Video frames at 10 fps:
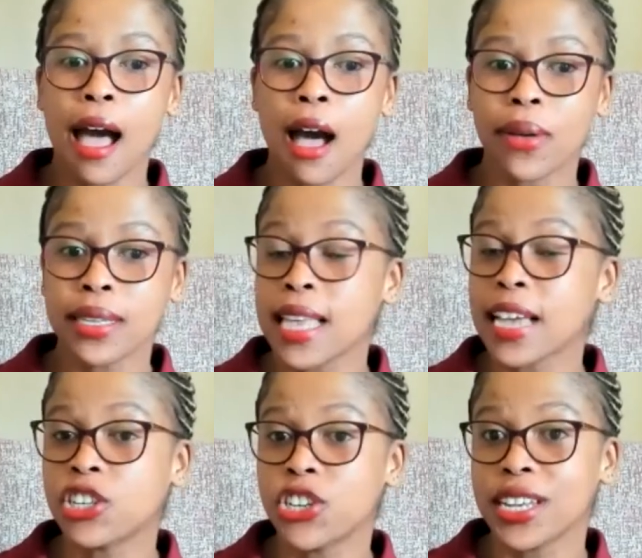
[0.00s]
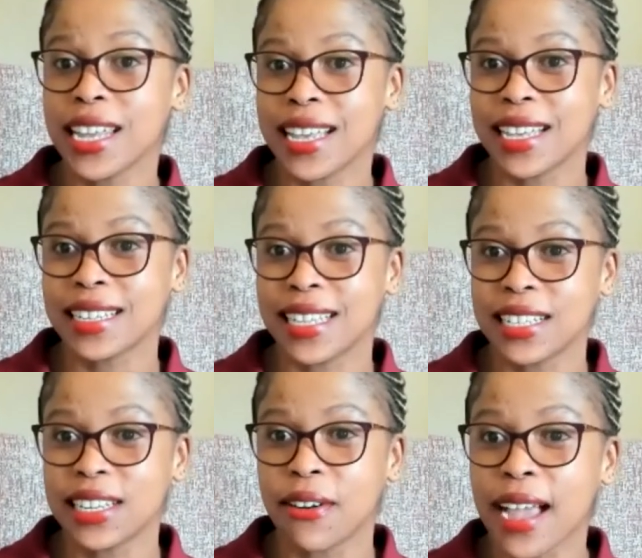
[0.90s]
Our session is
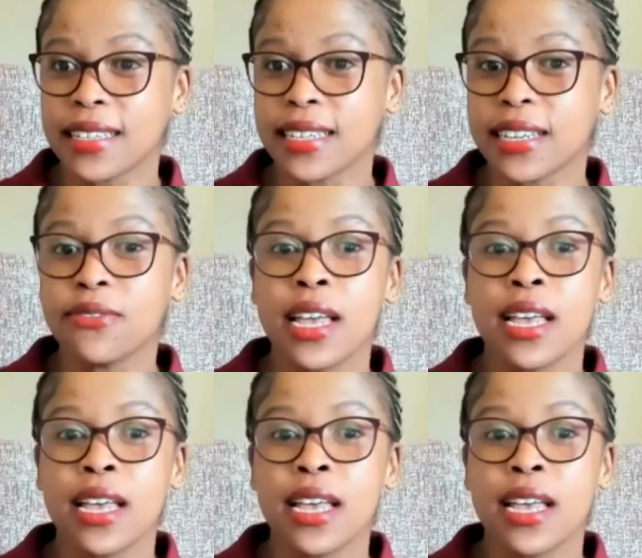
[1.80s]
interactive,